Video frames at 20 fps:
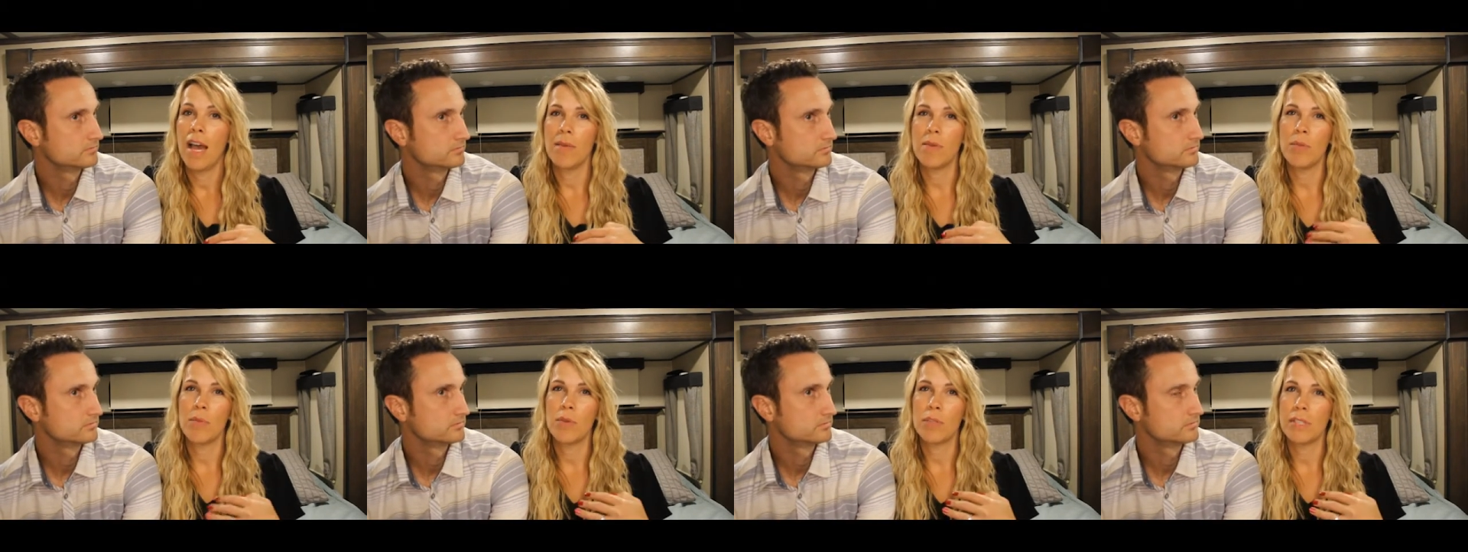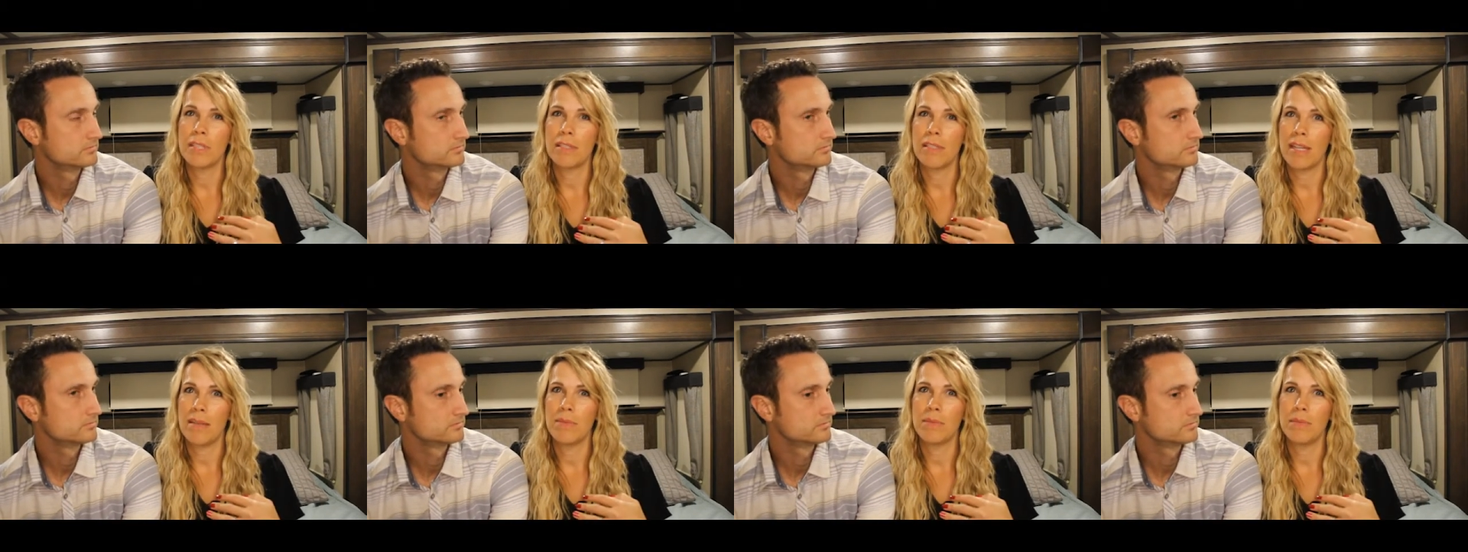Speaker 1: I mean, most
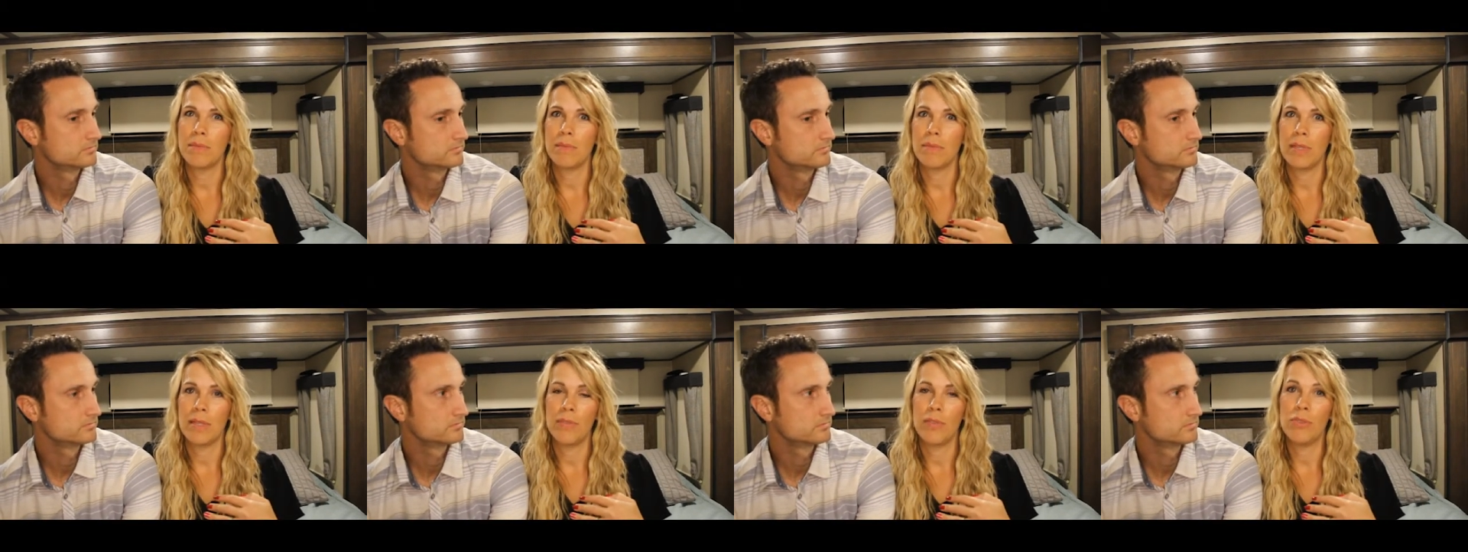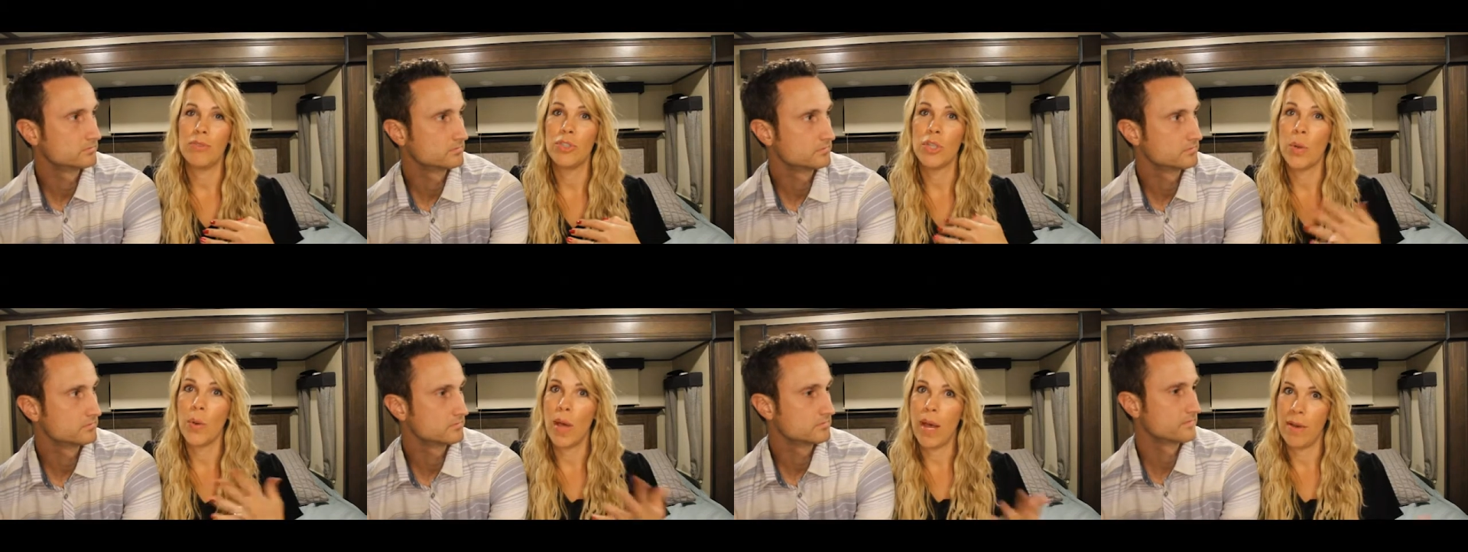of the time, if
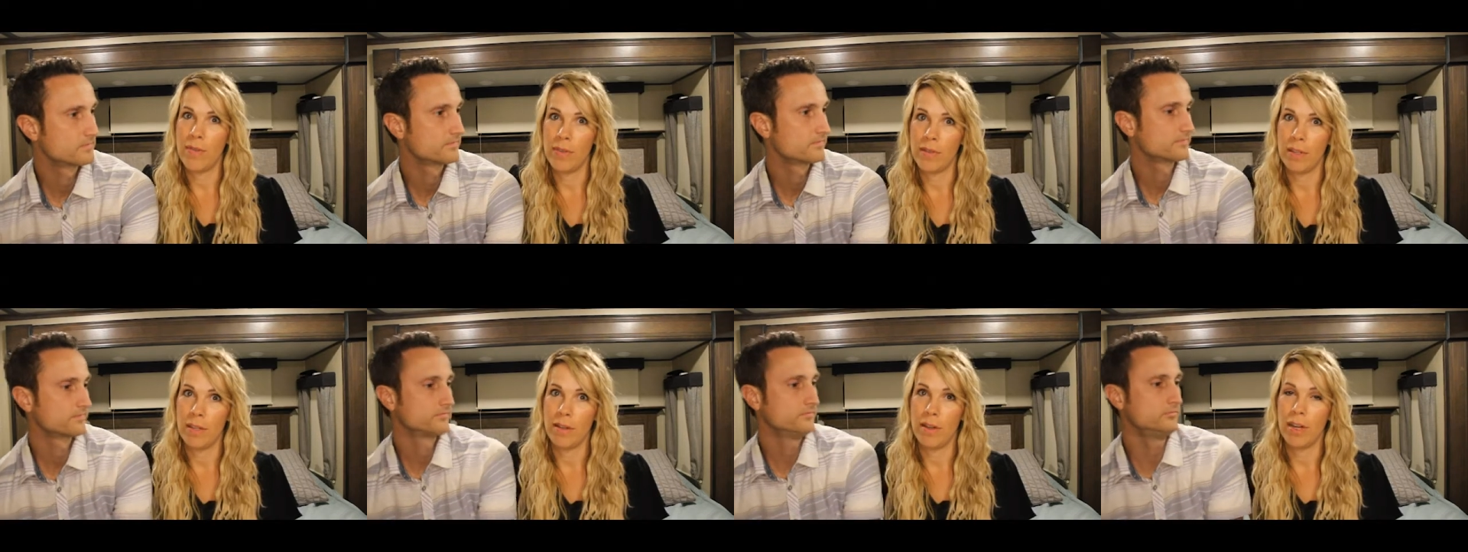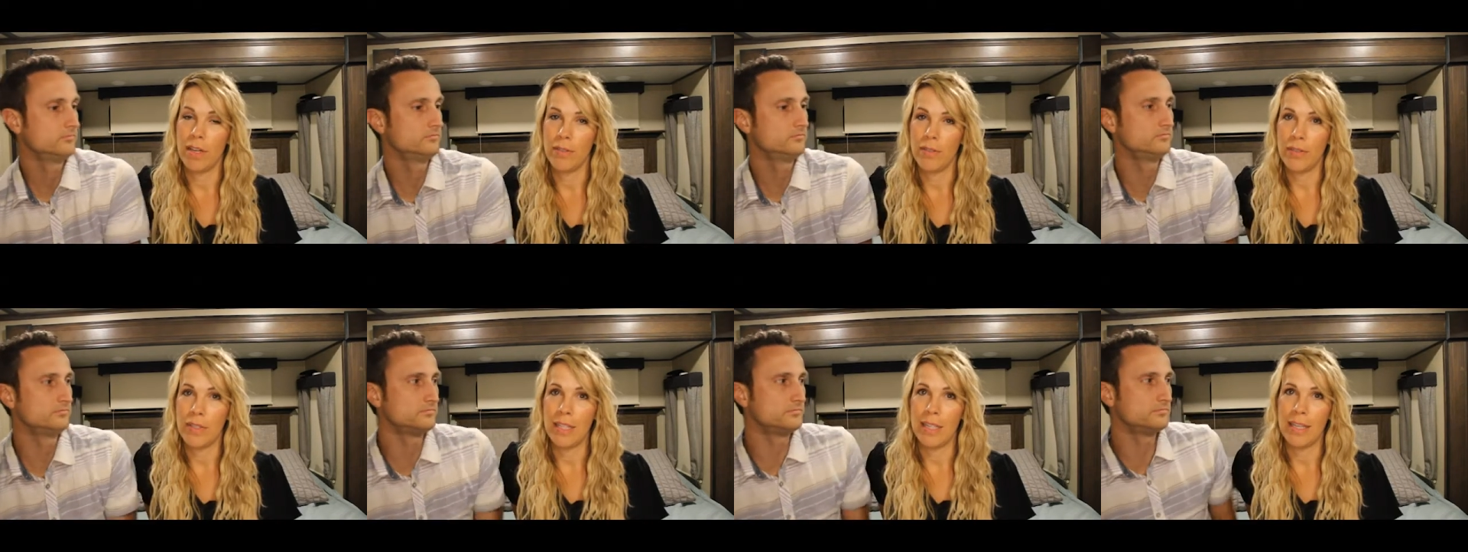you don't have an
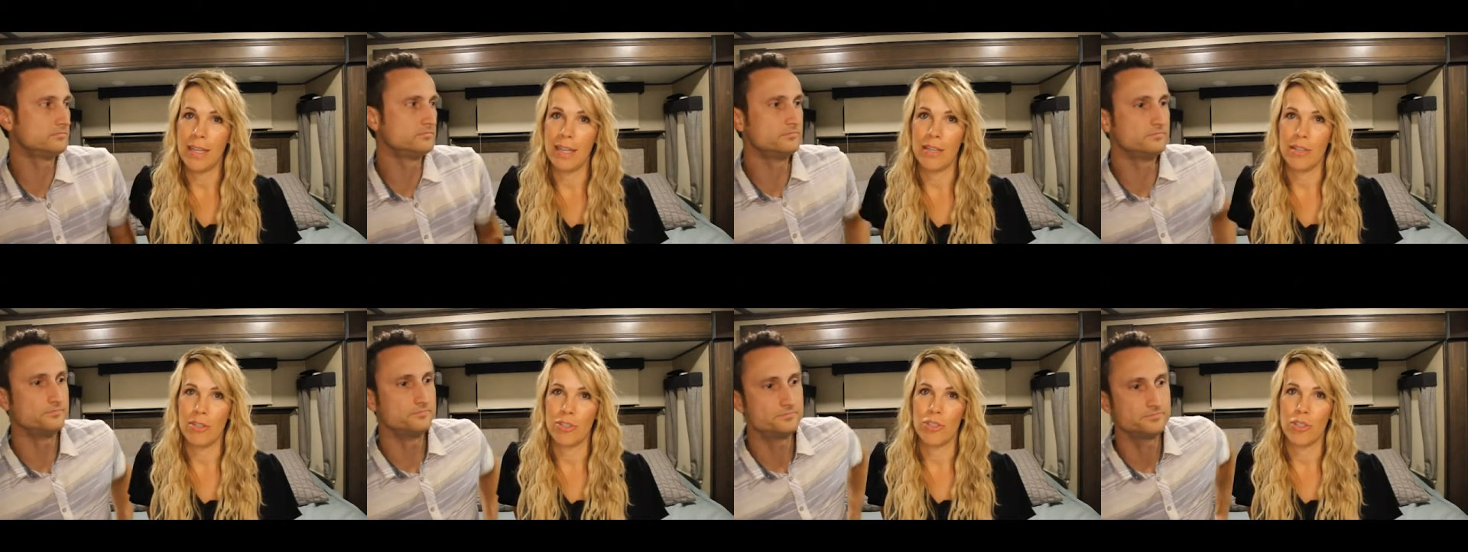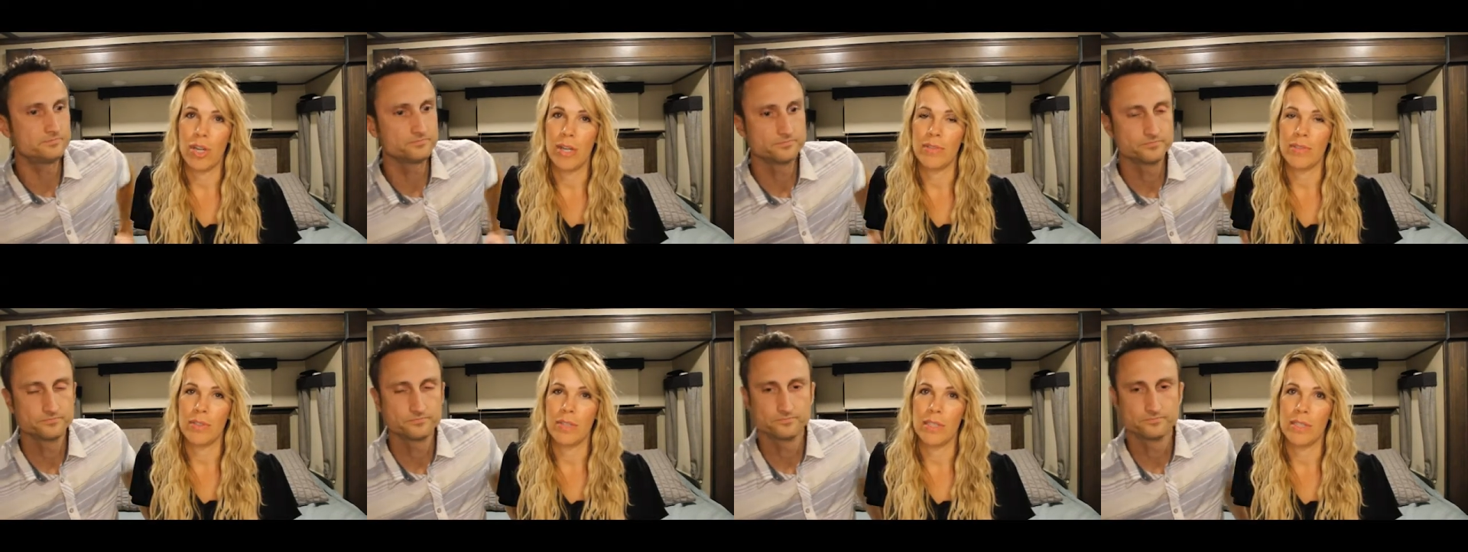RV and you're
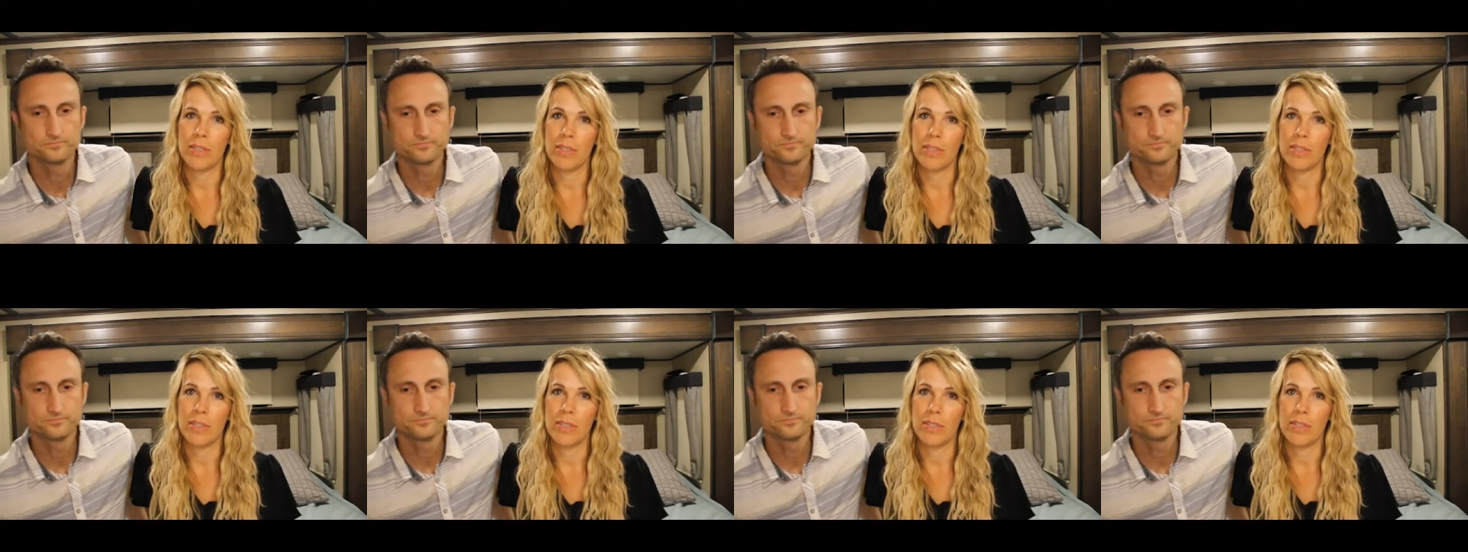traveling,